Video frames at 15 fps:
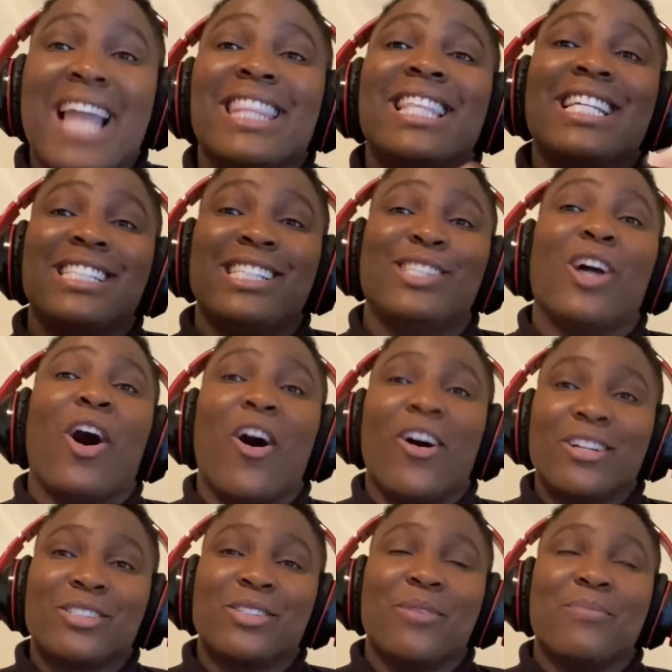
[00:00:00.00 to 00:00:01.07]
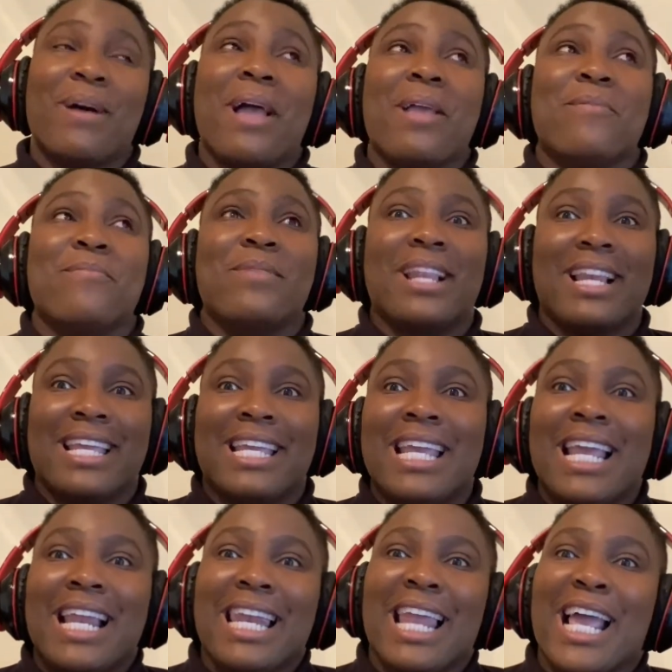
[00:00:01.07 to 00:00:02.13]
this is also by Billie.
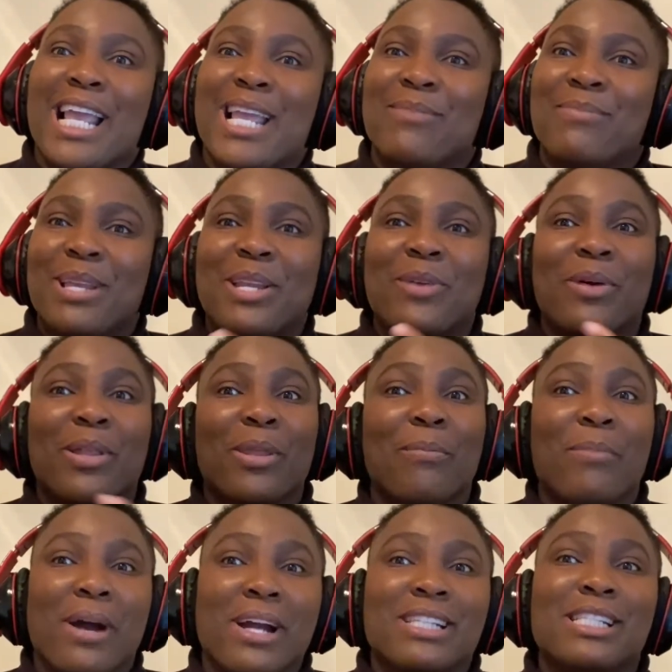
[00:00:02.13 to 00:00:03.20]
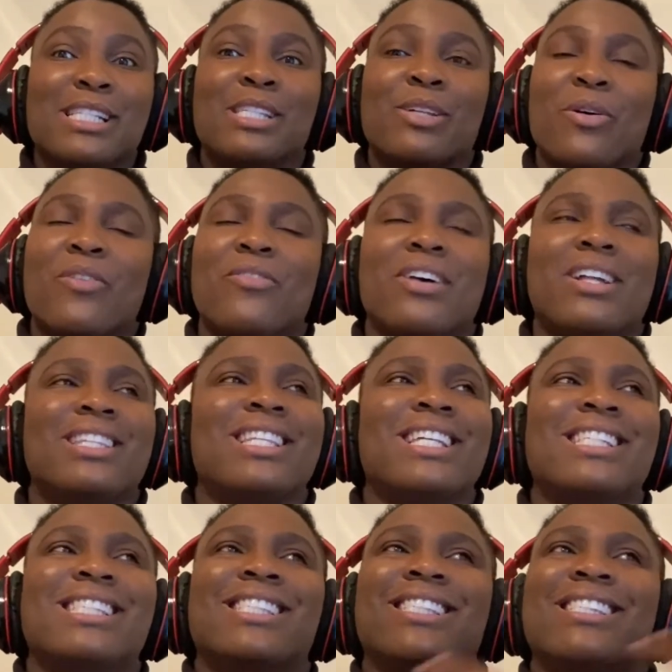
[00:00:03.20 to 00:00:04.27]
Like Billie when the party's over,
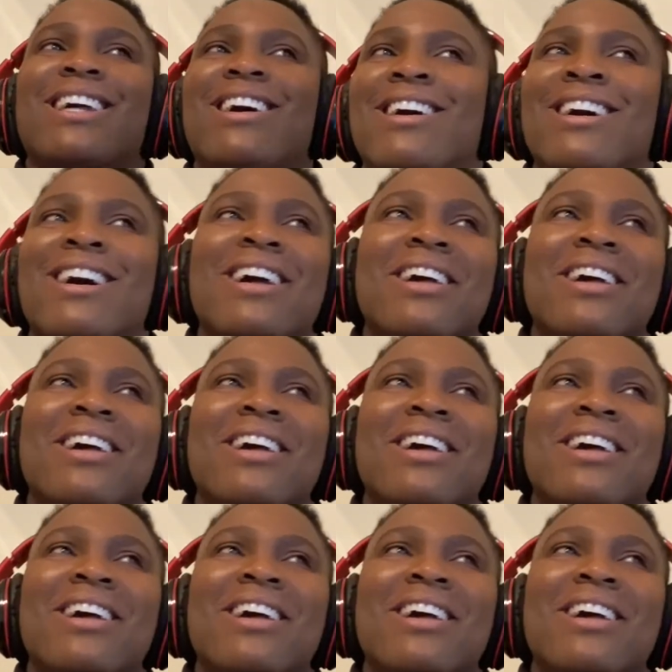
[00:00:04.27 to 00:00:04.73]
this song